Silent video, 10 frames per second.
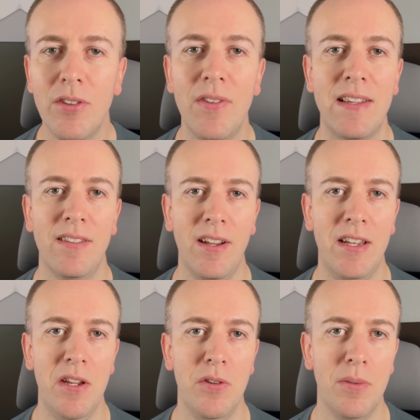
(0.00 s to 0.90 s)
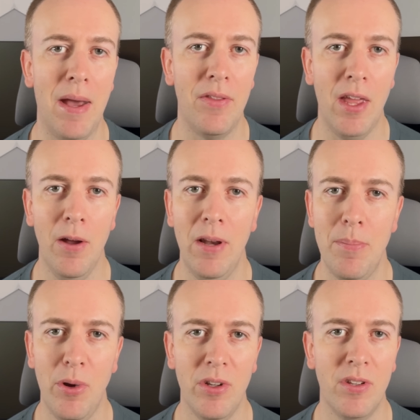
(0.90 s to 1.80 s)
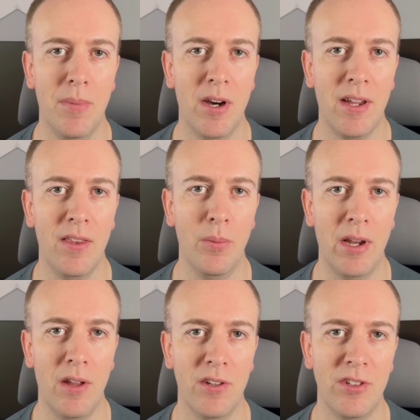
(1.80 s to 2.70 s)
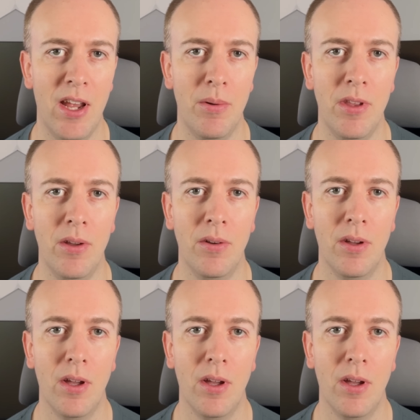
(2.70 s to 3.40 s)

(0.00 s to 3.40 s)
of exciting news about the OLED monitor market that we're going to share with you.